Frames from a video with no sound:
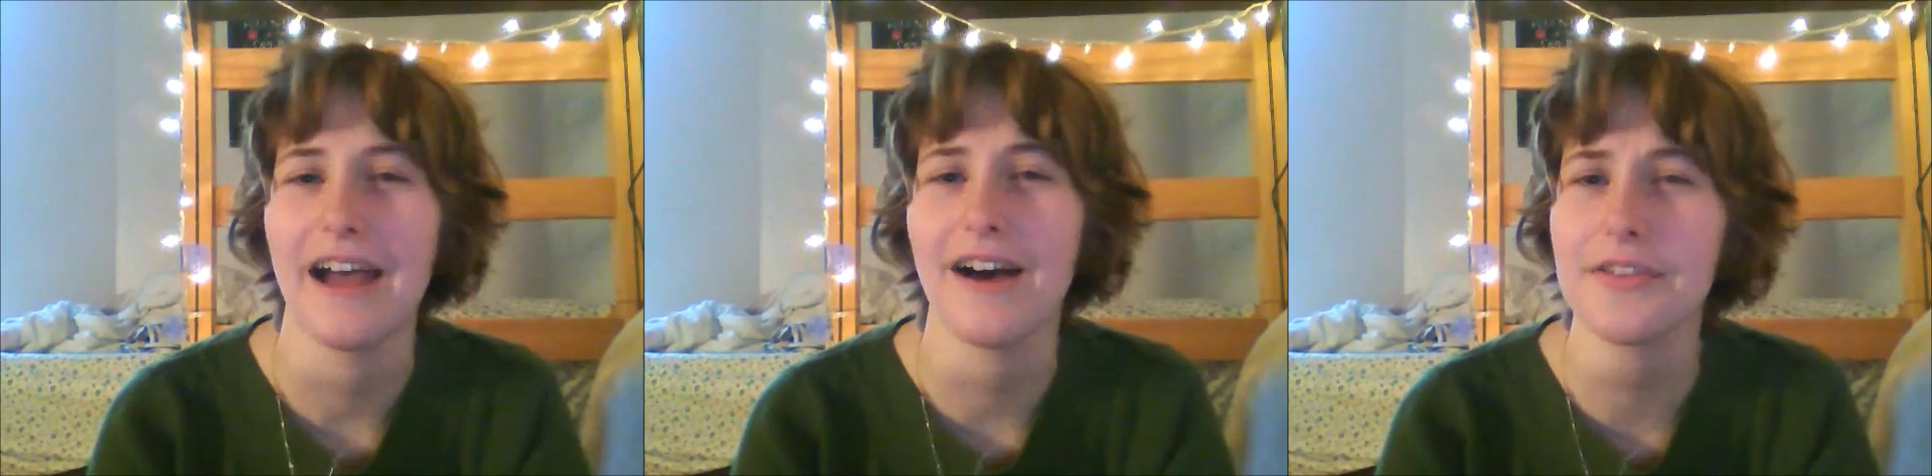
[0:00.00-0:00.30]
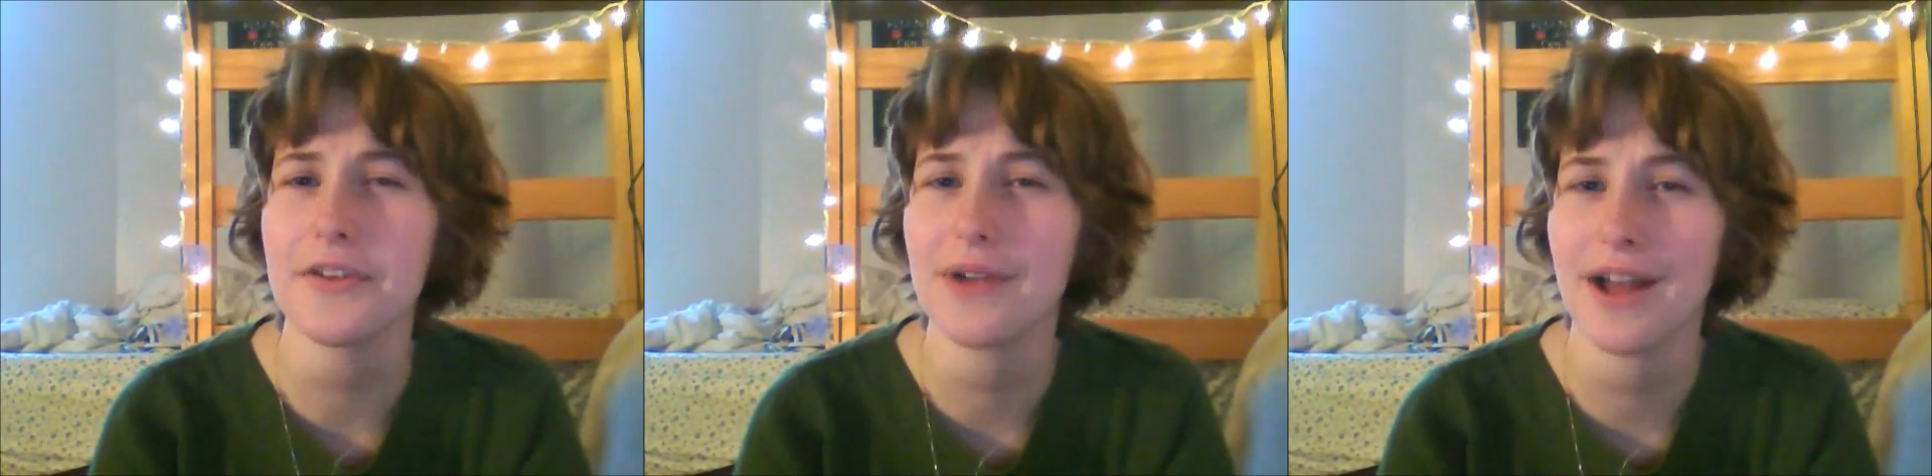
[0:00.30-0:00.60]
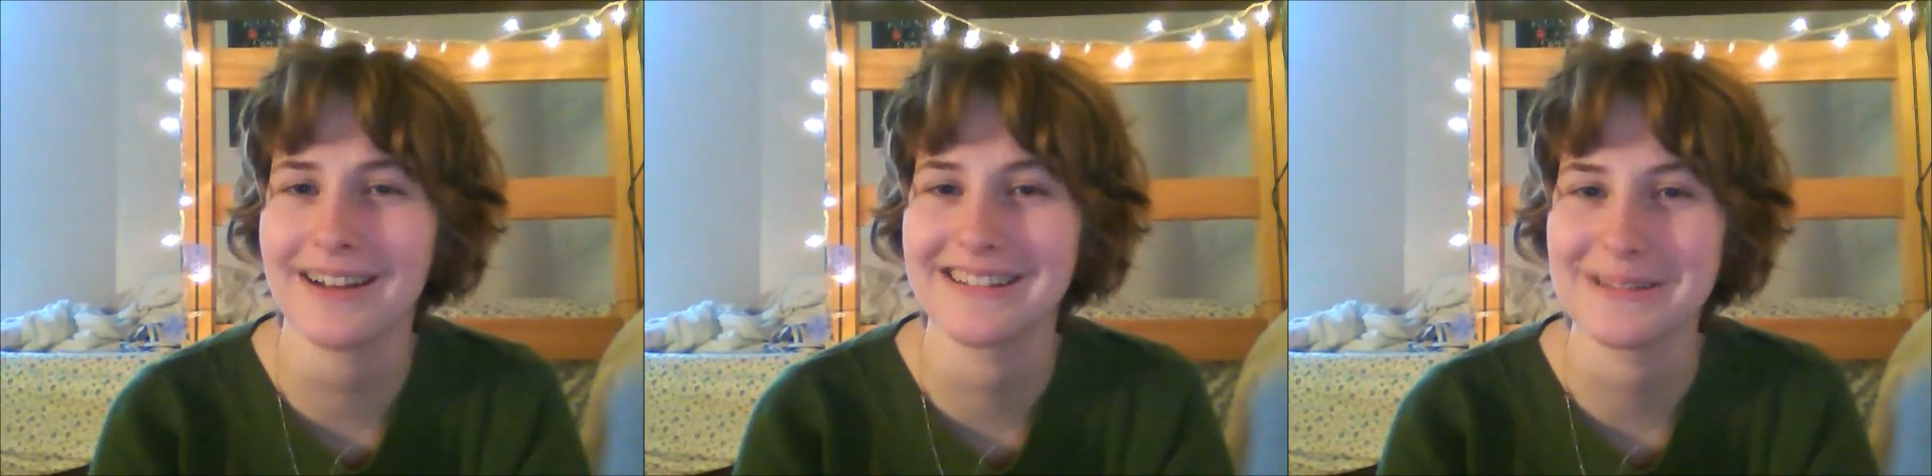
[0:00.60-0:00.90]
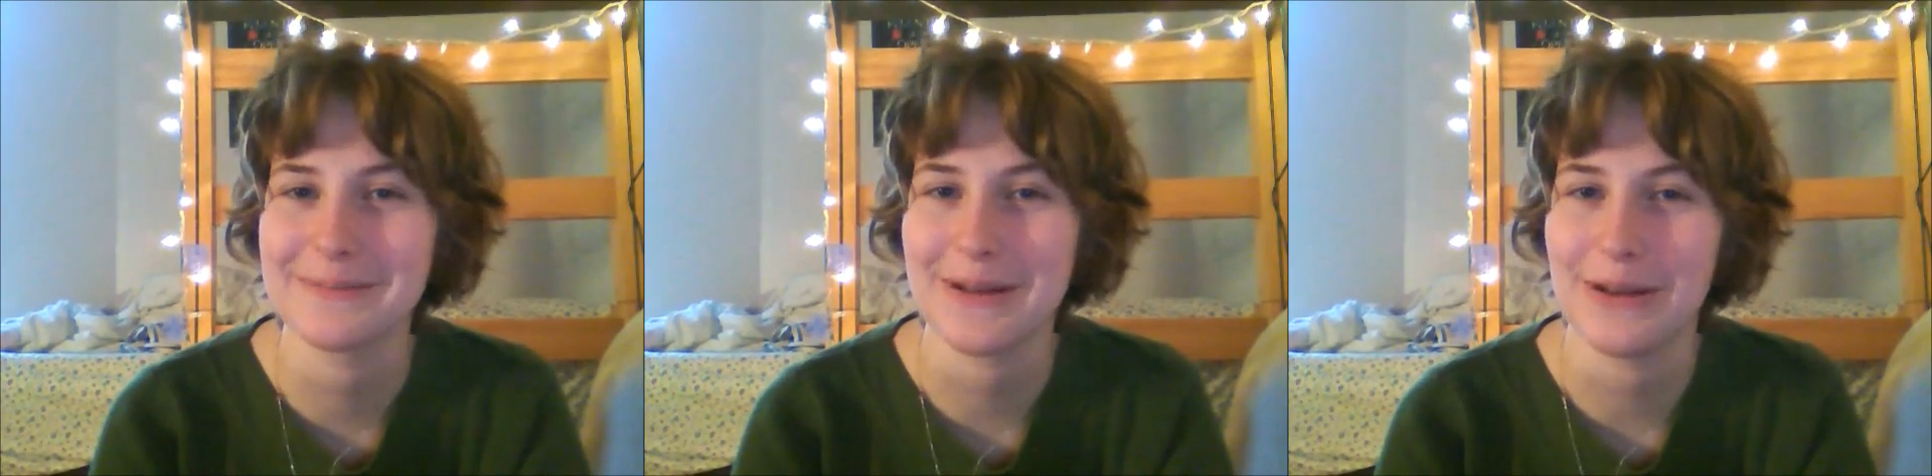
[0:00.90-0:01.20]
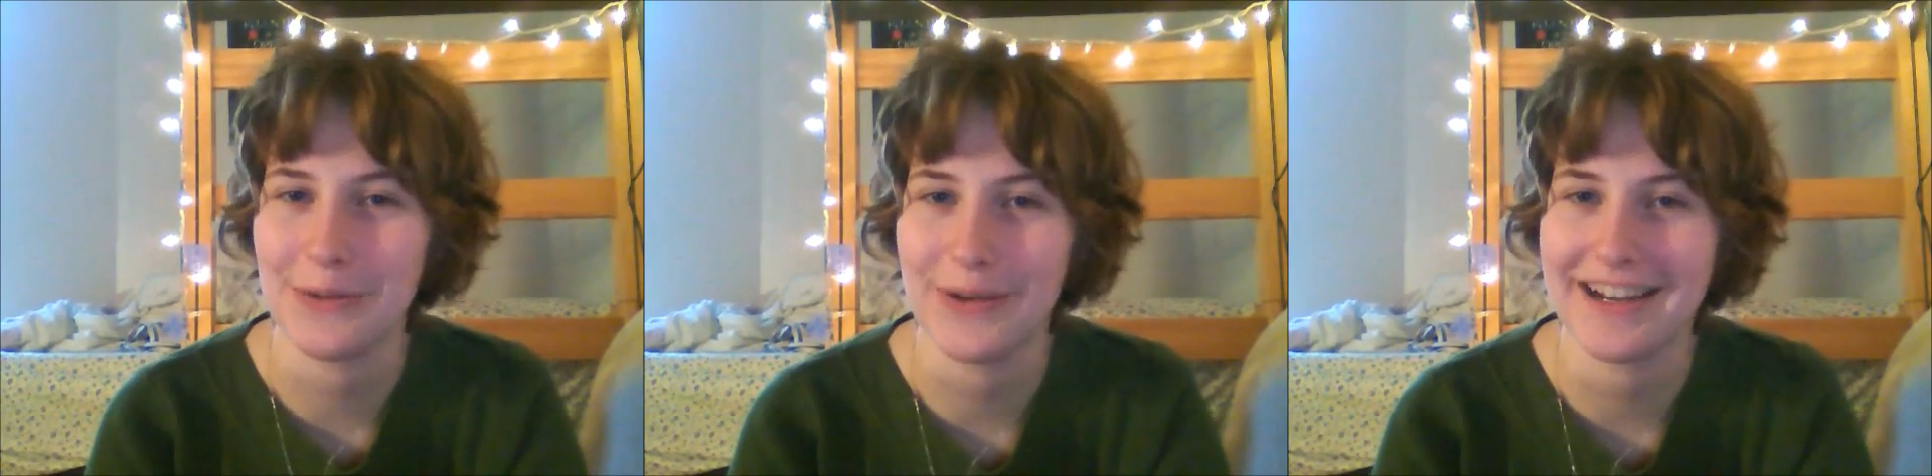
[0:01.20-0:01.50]
I also got a little bit
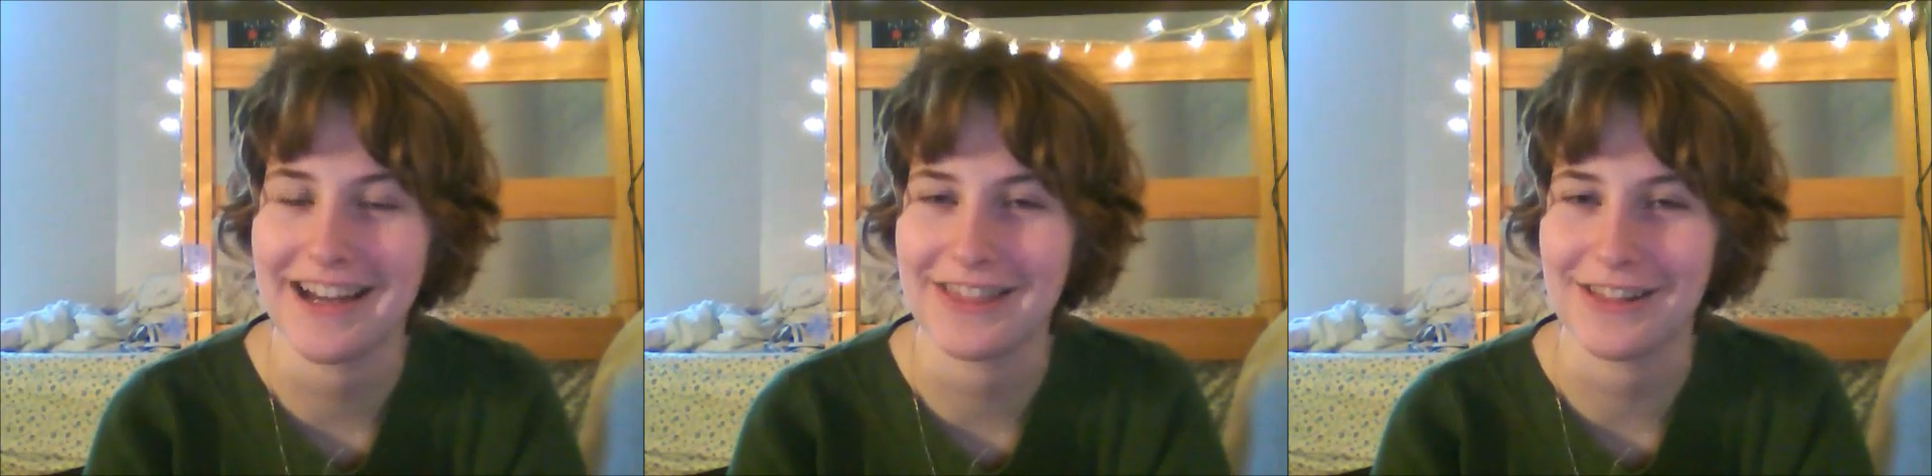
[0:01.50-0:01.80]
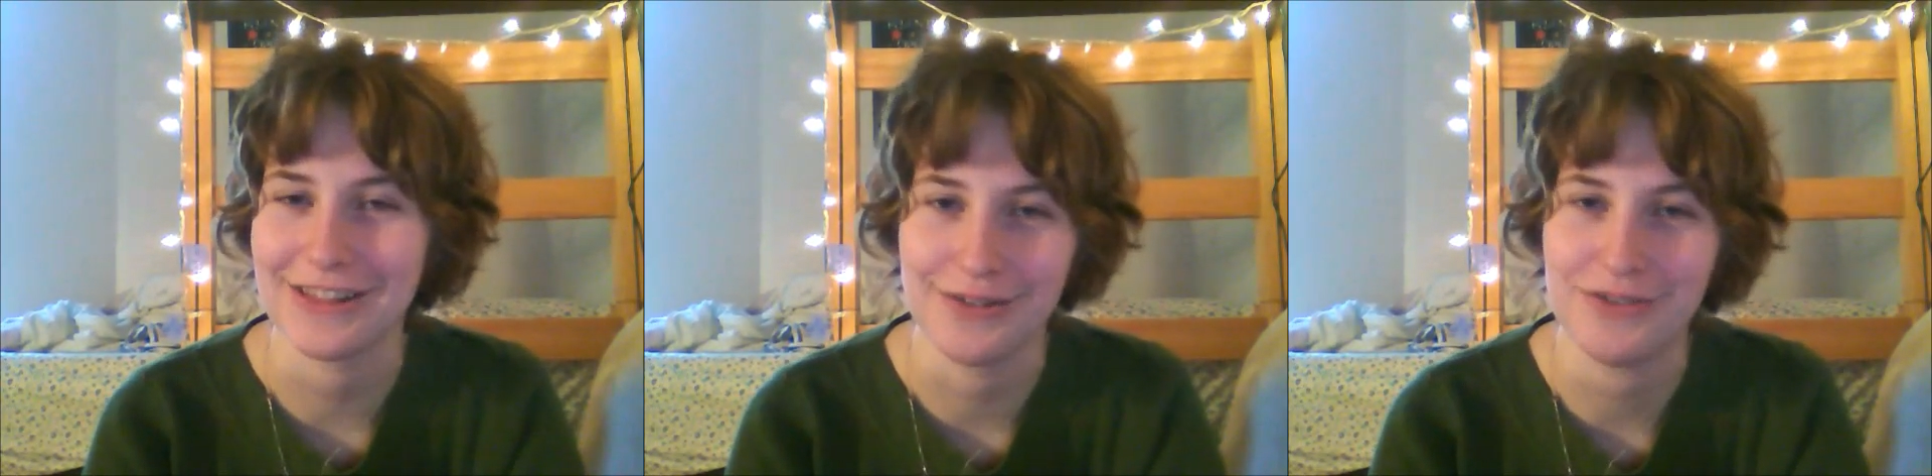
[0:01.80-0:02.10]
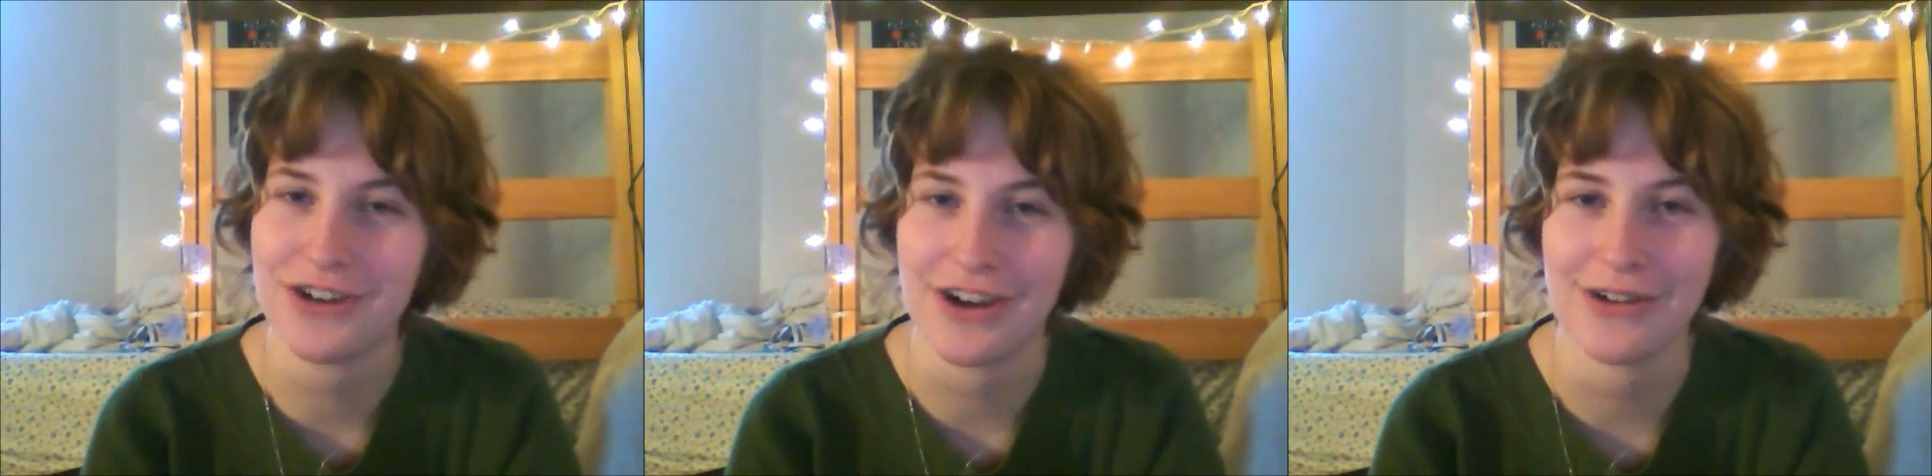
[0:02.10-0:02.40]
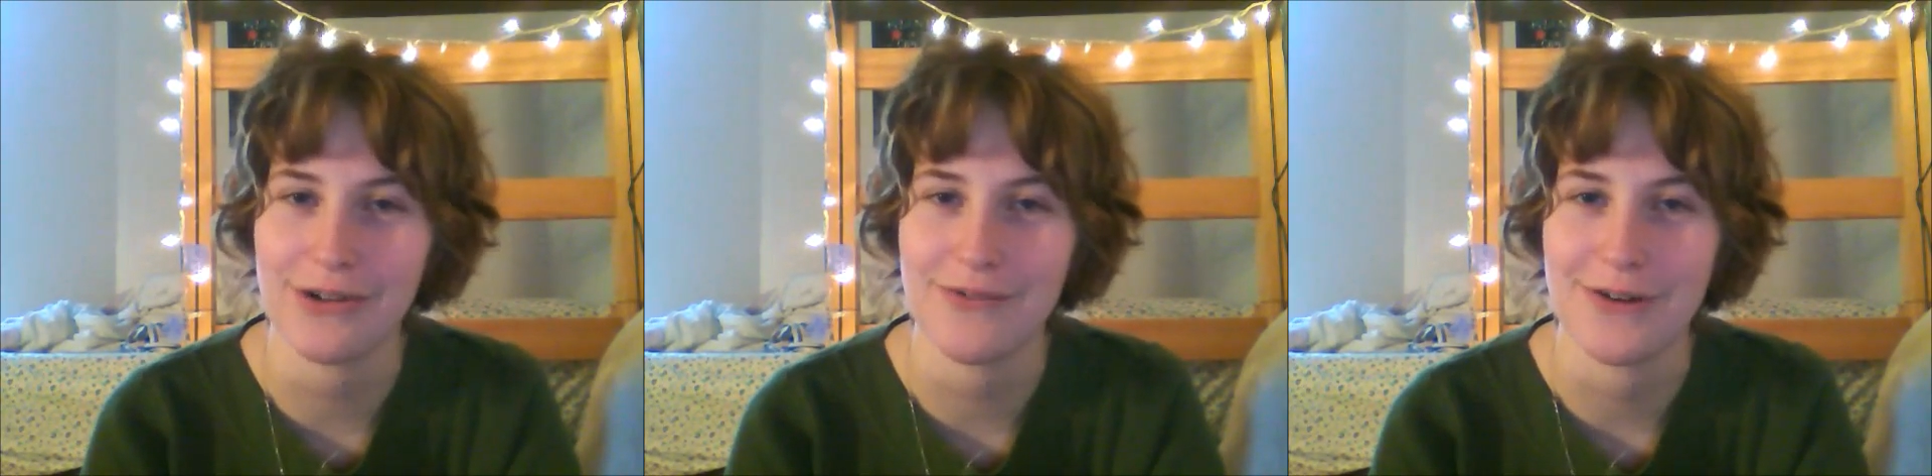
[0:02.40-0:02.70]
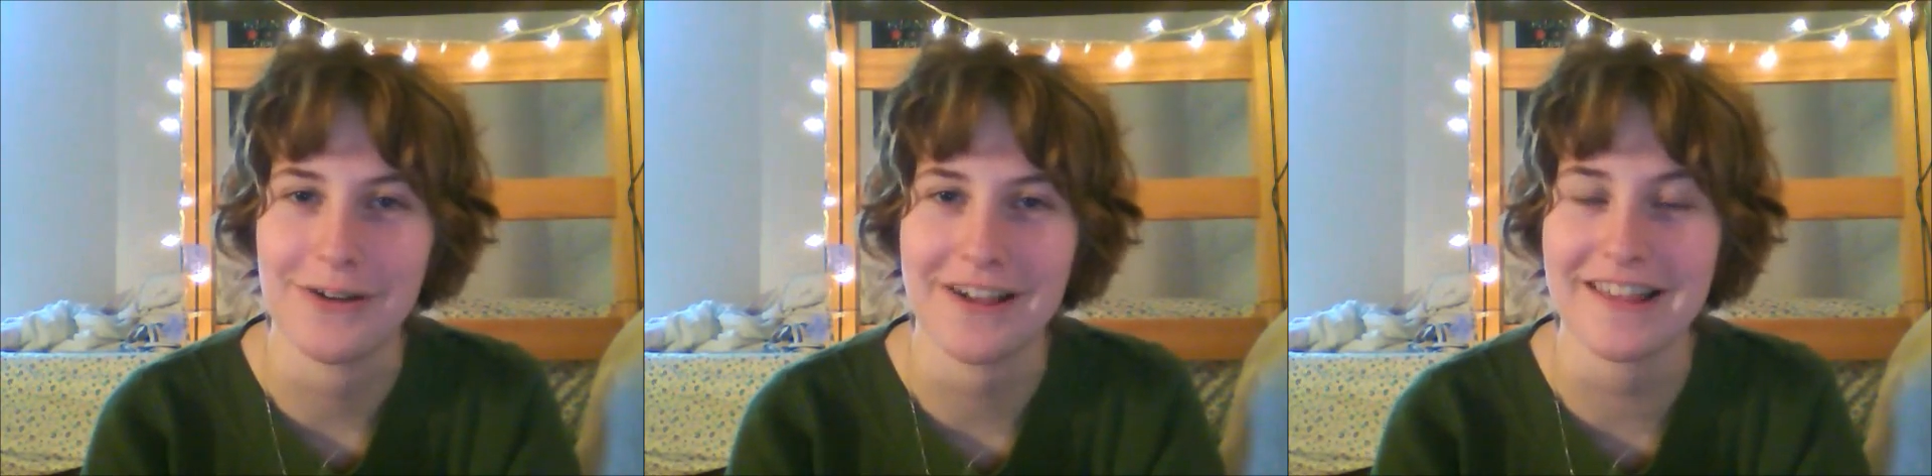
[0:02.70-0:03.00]
annoyed at the love triangle
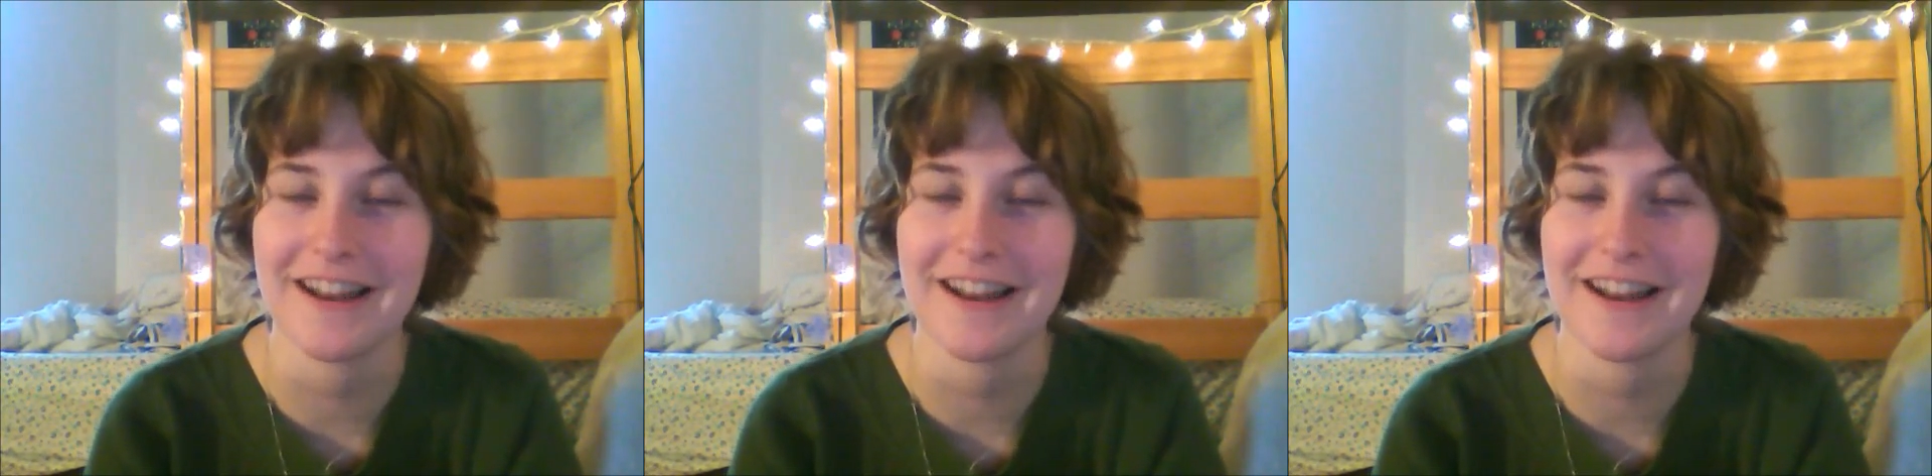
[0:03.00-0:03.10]
focus,